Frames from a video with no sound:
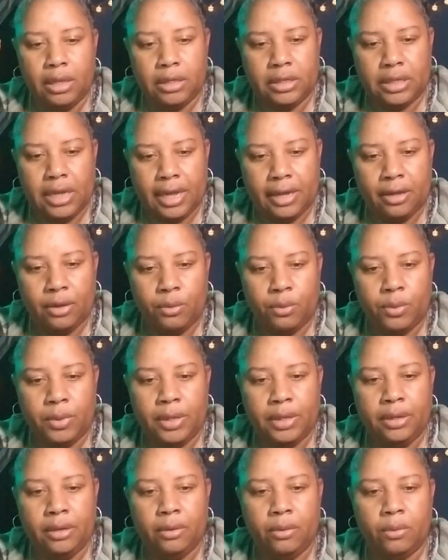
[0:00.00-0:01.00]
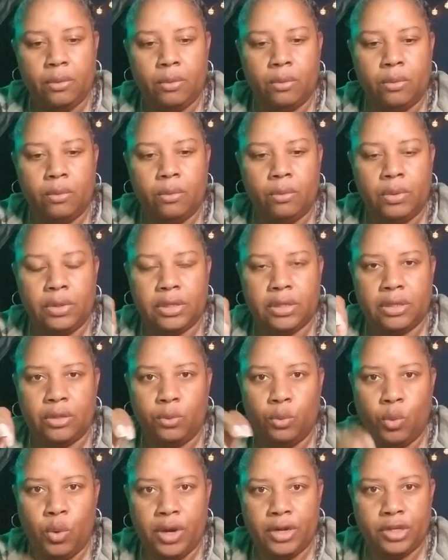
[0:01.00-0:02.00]
The second one was
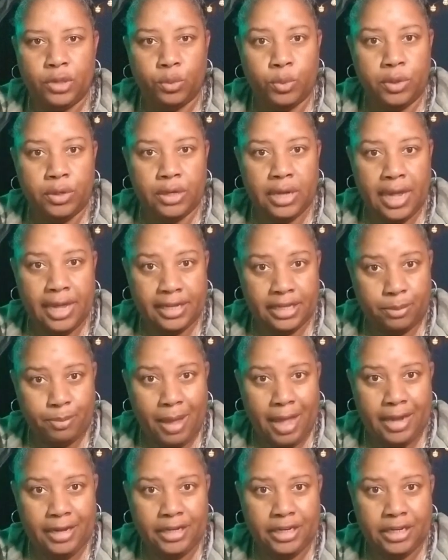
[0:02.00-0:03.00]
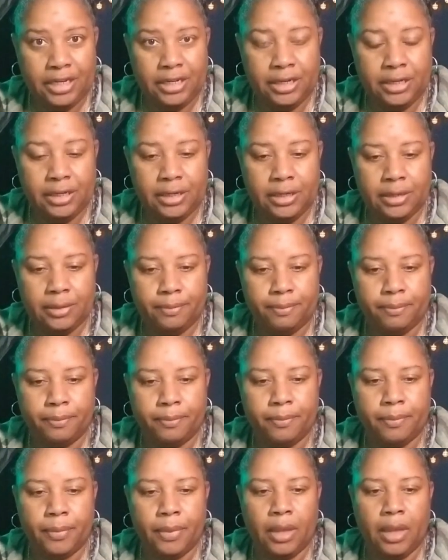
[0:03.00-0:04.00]
the westward expansion
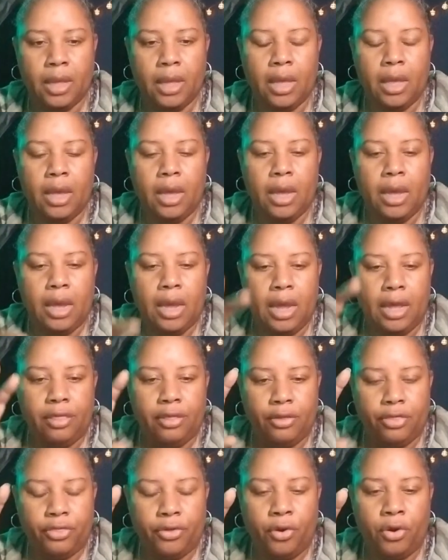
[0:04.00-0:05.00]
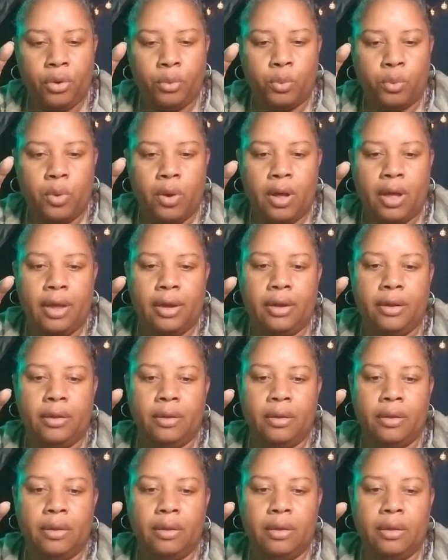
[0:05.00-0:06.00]
And the third
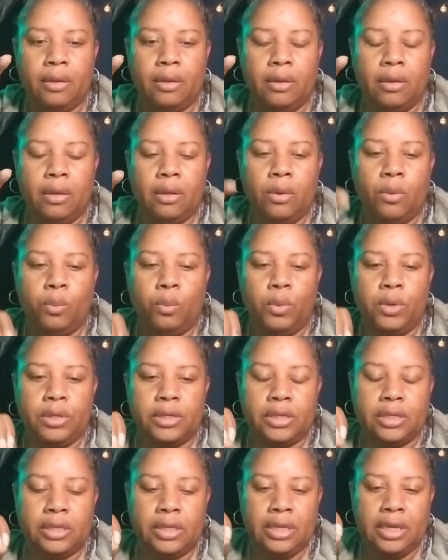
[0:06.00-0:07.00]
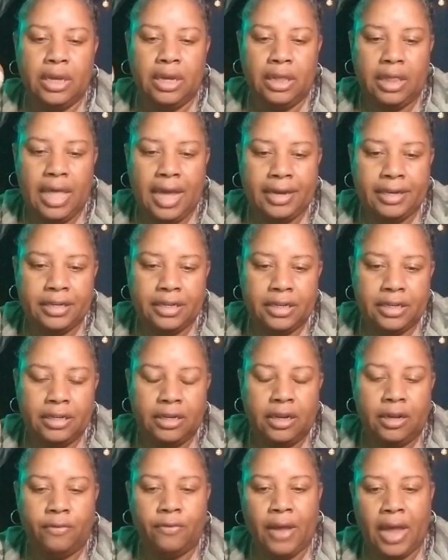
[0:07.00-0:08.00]
one was the
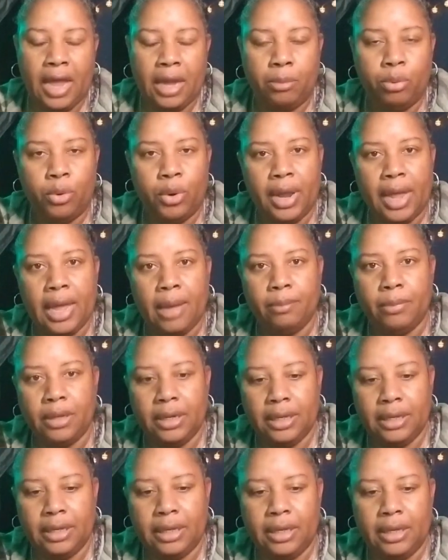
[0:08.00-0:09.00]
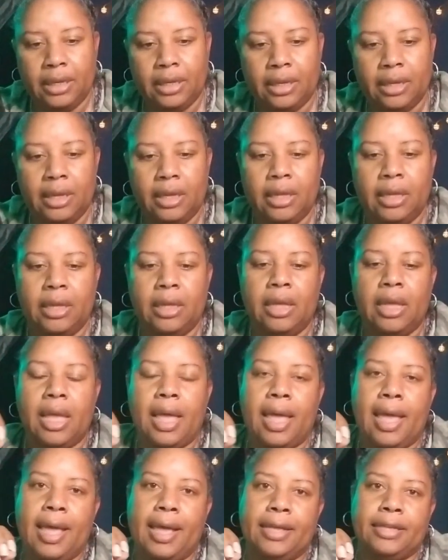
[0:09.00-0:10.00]
election of Abraham Lincoln
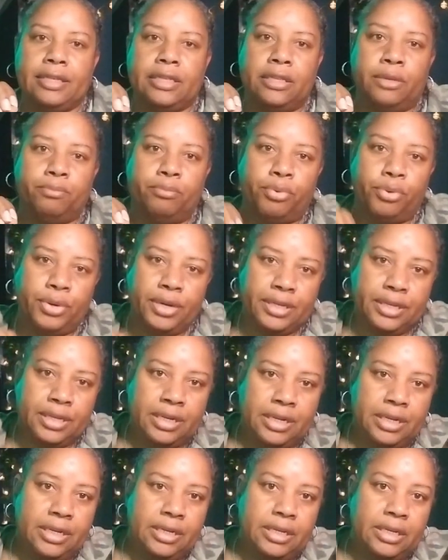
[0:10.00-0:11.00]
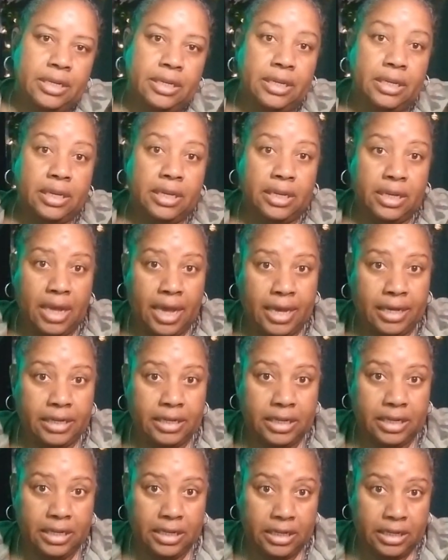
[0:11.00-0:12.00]
as the president in
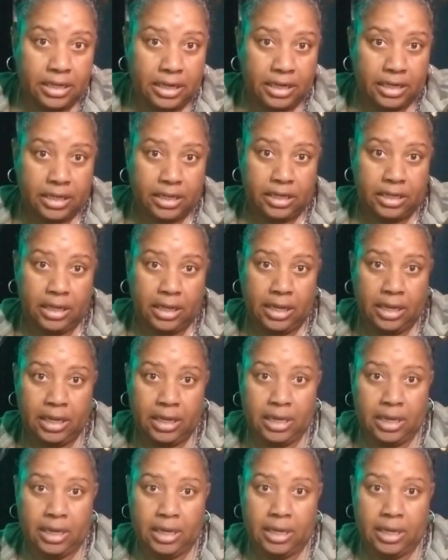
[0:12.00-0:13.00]
1860.